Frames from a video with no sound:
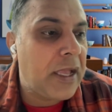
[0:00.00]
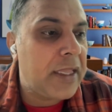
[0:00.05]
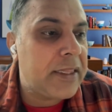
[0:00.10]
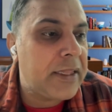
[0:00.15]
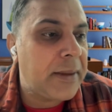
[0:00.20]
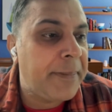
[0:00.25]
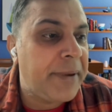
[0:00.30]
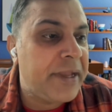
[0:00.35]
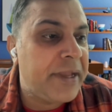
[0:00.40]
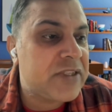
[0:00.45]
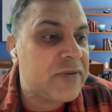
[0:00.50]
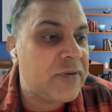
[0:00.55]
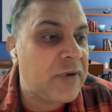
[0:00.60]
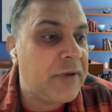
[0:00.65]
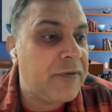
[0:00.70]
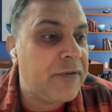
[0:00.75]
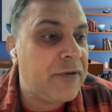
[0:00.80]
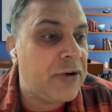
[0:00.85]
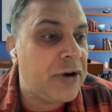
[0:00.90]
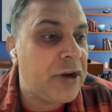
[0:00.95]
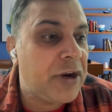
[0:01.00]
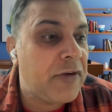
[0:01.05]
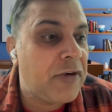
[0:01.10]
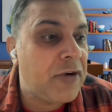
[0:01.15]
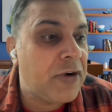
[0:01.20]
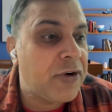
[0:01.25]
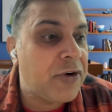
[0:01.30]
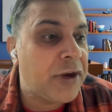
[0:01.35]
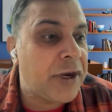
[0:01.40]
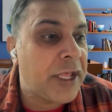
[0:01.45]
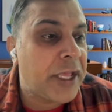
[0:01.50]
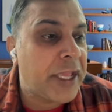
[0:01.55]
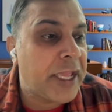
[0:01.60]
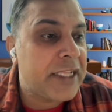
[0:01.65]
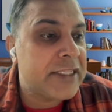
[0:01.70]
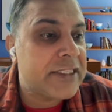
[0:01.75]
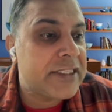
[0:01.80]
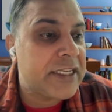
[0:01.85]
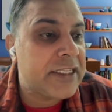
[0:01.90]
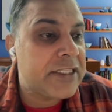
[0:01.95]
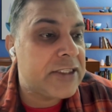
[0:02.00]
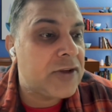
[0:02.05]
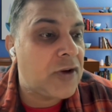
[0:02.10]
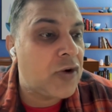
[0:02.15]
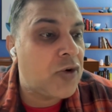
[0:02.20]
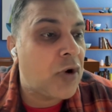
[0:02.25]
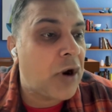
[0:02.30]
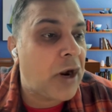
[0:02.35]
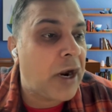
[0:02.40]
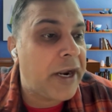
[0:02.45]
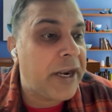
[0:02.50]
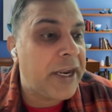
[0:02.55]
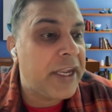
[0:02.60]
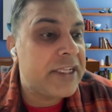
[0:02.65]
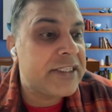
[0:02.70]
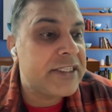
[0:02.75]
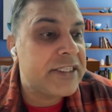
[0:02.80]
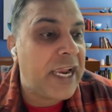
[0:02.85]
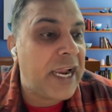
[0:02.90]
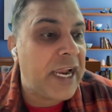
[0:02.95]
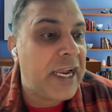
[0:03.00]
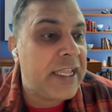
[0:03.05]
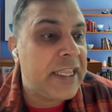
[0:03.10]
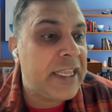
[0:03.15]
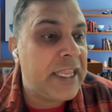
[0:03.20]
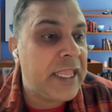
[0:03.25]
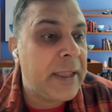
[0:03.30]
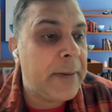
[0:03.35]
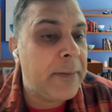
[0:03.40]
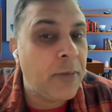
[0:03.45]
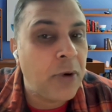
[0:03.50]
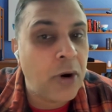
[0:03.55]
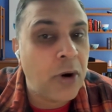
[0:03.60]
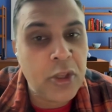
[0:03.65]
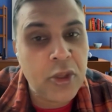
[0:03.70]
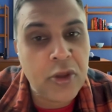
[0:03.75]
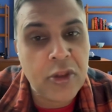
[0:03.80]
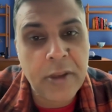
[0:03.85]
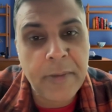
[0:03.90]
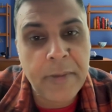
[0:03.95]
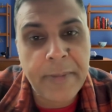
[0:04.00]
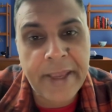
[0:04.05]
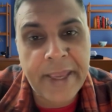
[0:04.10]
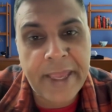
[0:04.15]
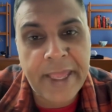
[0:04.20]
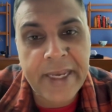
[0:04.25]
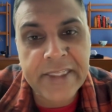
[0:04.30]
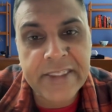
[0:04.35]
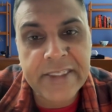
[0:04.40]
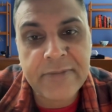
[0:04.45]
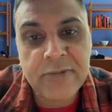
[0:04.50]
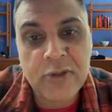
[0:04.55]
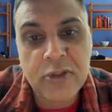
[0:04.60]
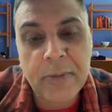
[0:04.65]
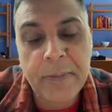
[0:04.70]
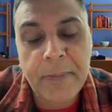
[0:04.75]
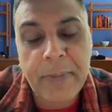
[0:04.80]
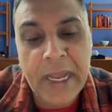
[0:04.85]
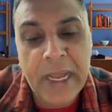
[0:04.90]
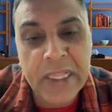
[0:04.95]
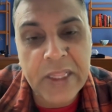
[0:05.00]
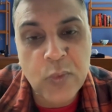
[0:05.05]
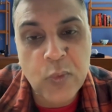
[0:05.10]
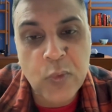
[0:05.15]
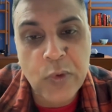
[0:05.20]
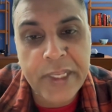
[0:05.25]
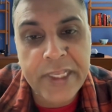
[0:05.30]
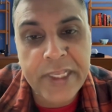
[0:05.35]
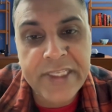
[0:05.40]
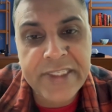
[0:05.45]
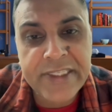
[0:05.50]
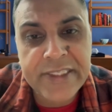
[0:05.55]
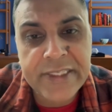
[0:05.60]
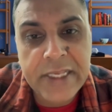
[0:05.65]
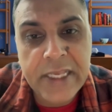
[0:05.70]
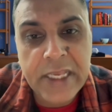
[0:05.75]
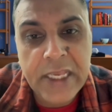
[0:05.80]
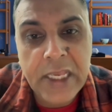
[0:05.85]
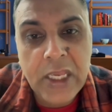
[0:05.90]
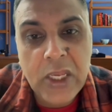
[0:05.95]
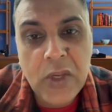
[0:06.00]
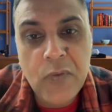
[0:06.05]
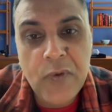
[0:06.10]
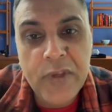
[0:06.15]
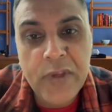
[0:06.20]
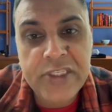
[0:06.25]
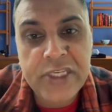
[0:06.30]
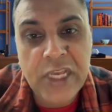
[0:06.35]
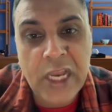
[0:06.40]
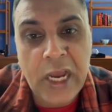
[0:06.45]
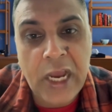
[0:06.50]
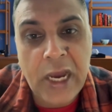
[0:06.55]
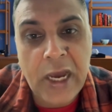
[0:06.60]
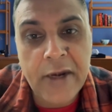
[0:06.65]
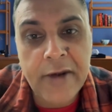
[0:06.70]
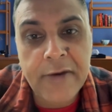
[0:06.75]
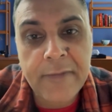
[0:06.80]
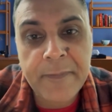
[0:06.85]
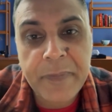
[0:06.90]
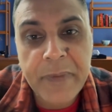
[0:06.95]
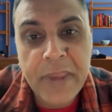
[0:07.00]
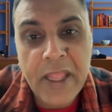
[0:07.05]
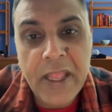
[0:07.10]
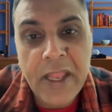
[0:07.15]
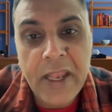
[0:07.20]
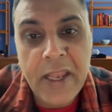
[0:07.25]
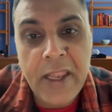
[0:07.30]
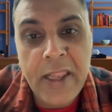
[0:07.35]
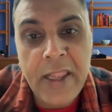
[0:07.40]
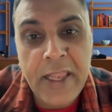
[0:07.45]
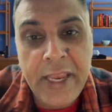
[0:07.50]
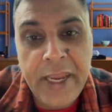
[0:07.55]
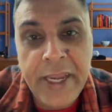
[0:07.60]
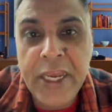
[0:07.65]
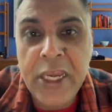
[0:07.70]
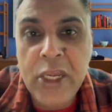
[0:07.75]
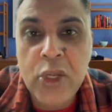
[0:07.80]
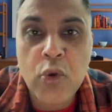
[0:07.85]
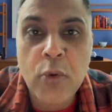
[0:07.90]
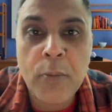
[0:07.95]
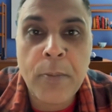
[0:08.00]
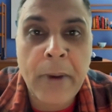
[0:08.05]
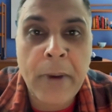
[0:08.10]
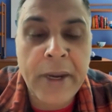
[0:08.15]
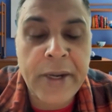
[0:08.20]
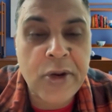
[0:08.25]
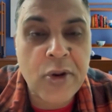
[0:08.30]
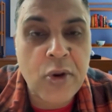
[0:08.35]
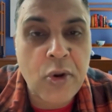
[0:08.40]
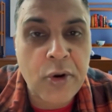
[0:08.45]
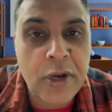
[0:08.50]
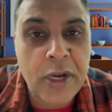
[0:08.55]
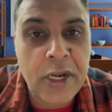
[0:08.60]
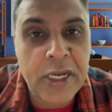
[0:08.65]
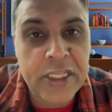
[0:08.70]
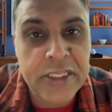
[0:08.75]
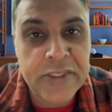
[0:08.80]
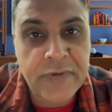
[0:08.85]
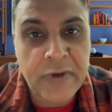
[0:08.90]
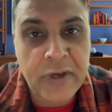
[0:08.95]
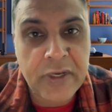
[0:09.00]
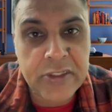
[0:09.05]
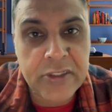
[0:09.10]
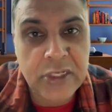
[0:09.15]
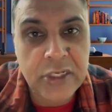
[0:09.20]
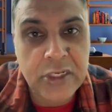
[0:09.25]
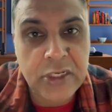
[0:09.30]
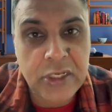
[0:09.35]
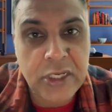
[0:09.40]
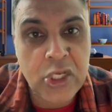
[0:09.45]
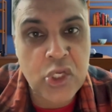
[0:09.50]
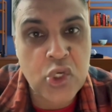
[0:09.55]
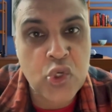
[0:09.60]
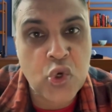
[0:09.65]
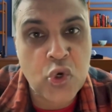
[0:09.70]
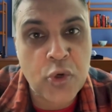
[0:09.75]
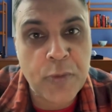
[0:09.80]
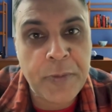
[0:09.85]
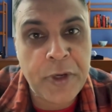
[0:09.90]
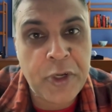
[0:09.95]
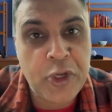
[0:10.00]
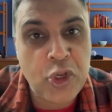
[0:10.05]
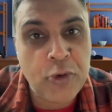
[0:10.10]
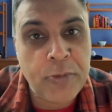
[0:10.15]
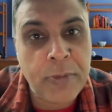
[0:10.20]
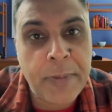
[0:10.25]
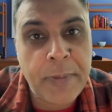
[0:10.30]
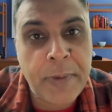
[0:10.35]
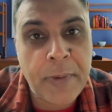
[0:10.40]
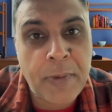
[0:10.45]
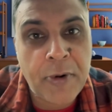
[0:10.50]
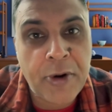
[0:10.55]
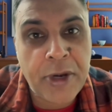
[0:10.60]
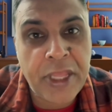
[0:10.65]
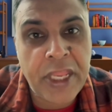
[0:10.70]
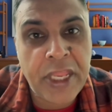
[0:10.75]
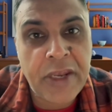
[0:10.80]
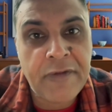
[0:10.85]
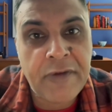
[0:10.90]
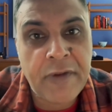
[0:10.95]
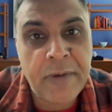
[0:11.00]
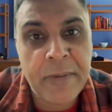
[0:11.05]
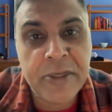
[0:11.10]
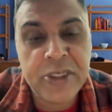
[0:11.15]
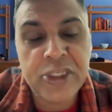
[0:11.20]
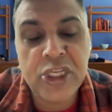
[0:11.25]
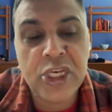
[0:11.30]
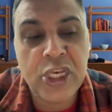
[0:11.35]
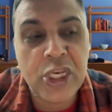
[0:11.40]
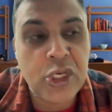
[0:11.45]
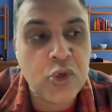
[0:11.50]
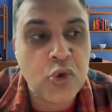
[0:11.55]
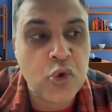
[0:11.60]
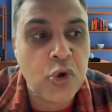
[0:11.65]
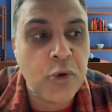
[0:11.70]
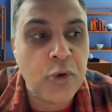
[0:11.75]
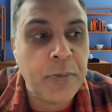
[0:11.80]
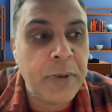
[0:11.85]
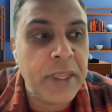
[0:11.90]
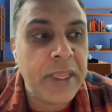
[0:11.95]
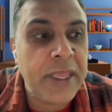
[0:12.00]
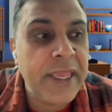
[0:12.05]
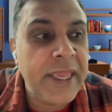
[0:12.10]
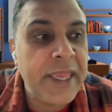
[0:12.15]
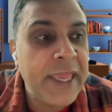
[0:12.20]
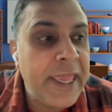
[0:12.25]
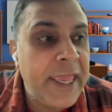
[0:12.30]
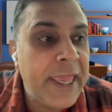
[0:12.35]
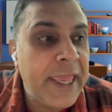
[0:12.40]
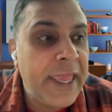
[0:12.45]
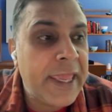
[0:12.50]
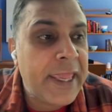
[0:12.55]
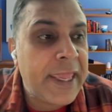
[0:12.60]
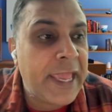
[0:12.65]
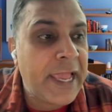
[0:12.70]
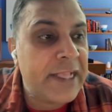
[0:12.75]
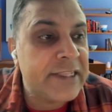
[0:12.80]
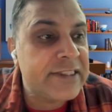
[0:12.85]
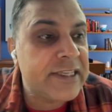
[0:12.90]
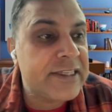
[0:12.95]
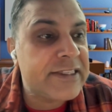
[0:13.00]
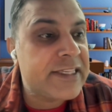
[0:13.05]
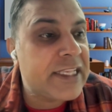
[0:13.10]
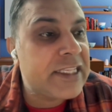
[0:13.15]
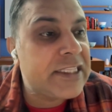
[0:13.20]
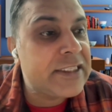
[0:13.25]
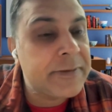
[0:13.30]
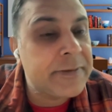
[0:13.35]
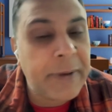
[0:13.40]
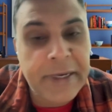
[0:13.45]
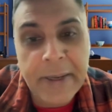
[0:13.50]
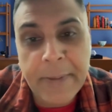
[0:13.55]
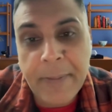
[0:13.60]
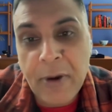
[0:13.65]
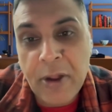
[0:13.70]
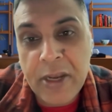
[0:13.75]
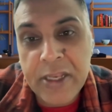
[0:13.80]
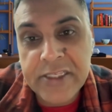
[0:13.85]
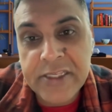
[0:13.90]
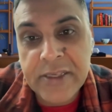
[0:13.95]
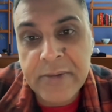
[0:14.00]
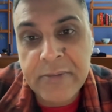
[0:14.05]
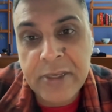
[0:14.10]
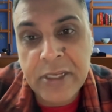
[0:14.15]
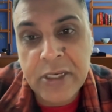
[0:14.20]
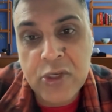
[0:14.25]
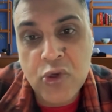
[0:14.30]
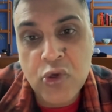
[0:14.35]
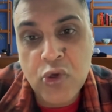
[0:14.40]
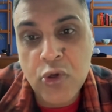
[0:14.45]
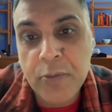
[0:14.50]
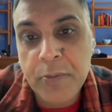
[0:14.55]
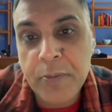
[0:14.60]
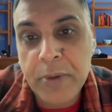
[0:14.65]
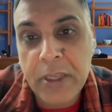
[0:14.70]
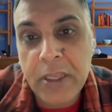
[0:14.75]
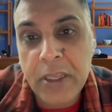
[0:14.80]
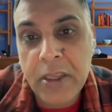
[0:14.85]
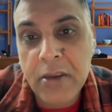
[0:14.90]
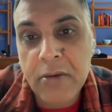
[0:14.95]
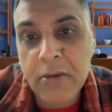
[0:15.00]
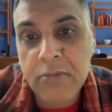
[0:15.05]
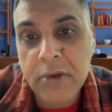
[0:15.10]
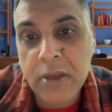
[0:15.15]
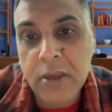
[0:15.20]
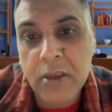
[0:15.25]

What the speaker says: the best way if you really want to detect cancer is you have to understand the molecular mechanism of the pathways which are leading to mitochondrial dysfunction. It could be tumor promoting inflammation, it could be cancer cells metabolism, it could be